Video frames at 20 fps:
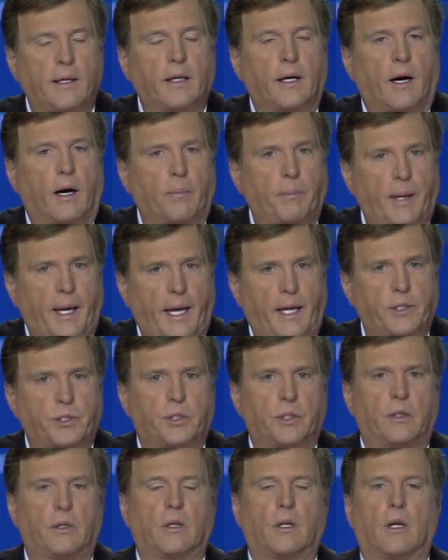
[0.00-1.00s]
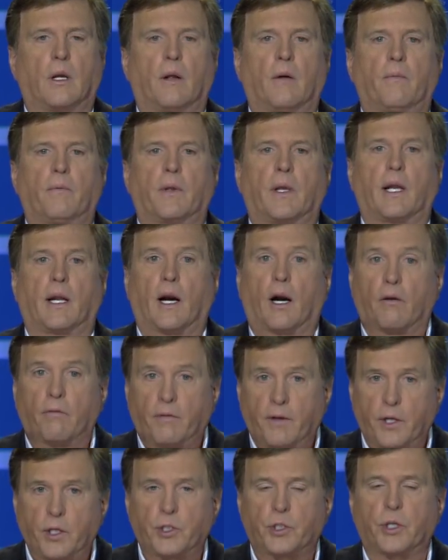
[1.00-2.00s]
And our passion and our
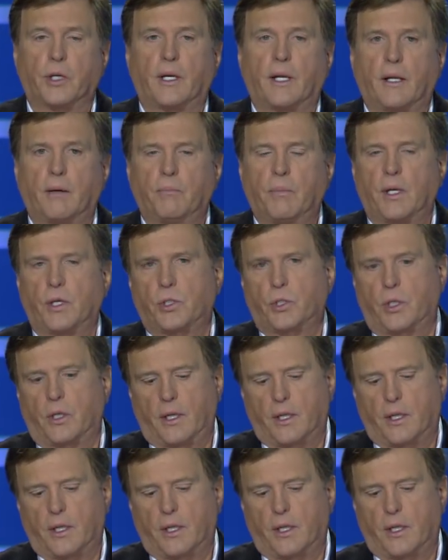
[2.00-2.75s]
vision and mission